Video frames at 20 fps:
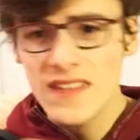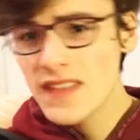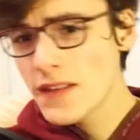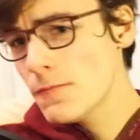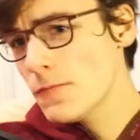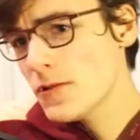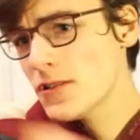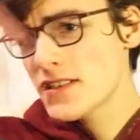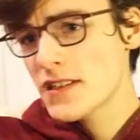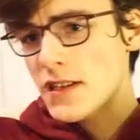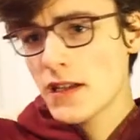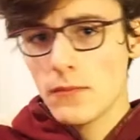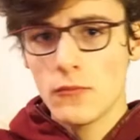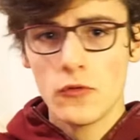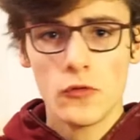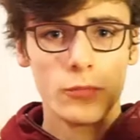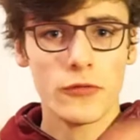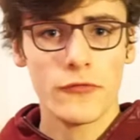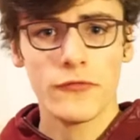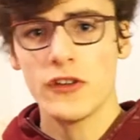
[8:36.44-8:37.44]
And then once you get
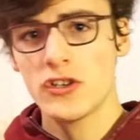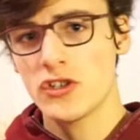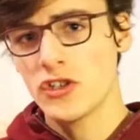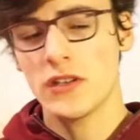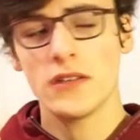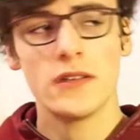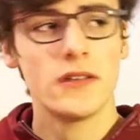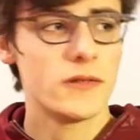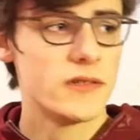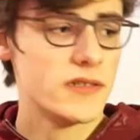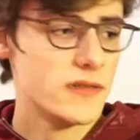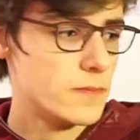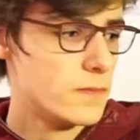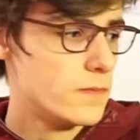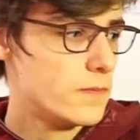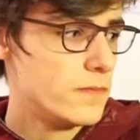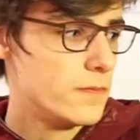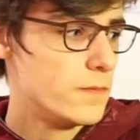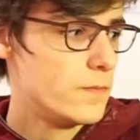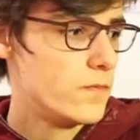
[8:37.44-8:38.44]
more proficient, you just
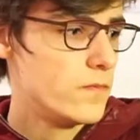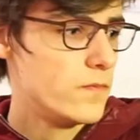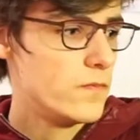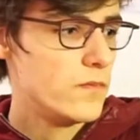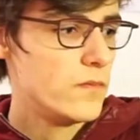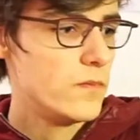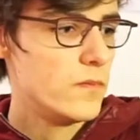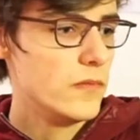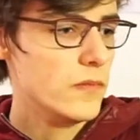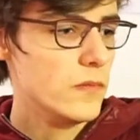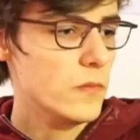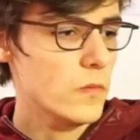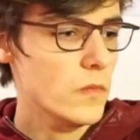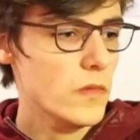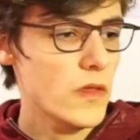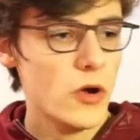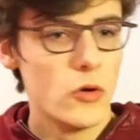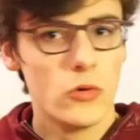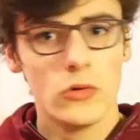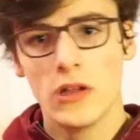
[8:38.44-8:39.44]

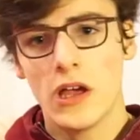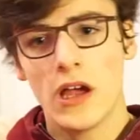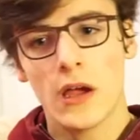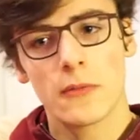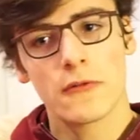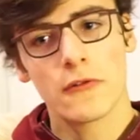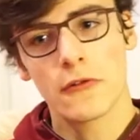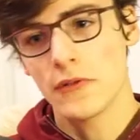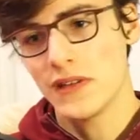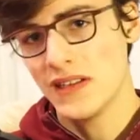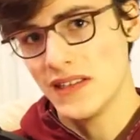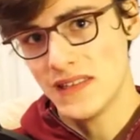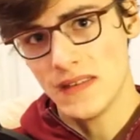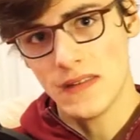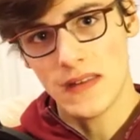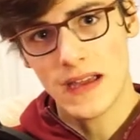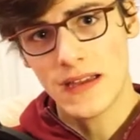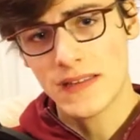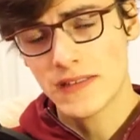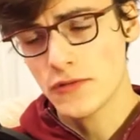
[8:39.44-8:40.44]
know libraries
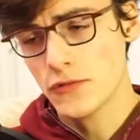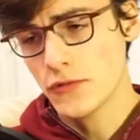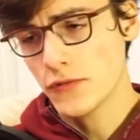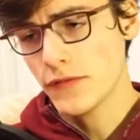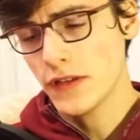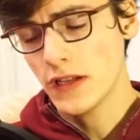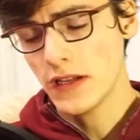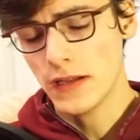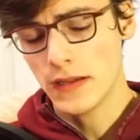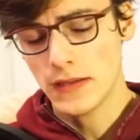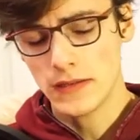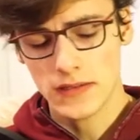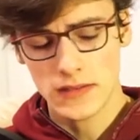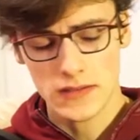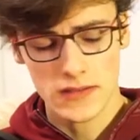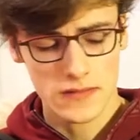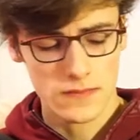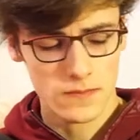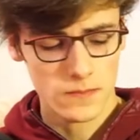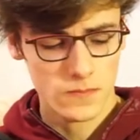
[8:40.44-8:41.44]
and that sort of thing, and
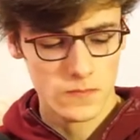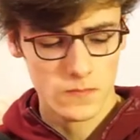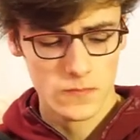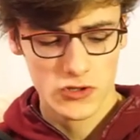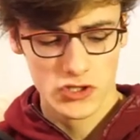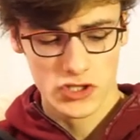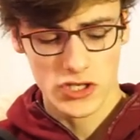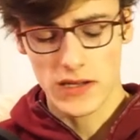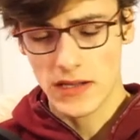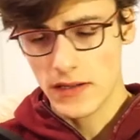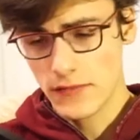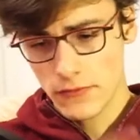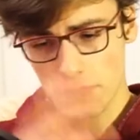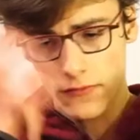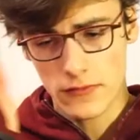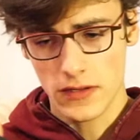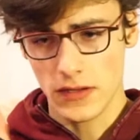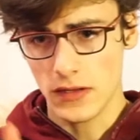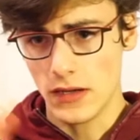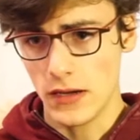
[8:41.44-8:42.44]
you just shake
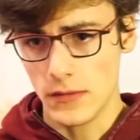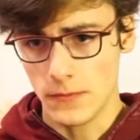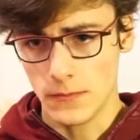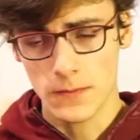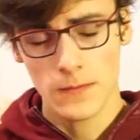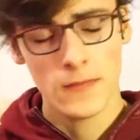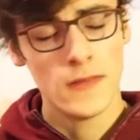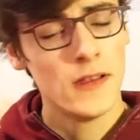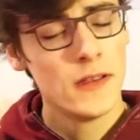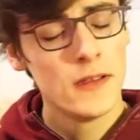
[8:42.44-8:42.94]
everything out.